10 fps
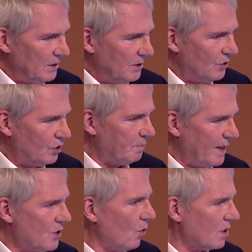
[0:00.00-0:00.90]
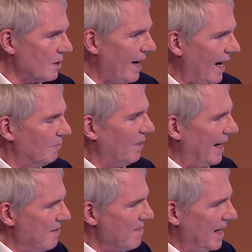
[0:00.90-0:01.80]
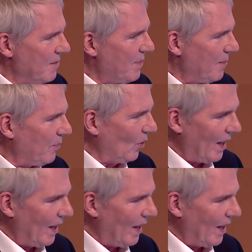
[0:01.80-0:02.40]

should be talked about by many people.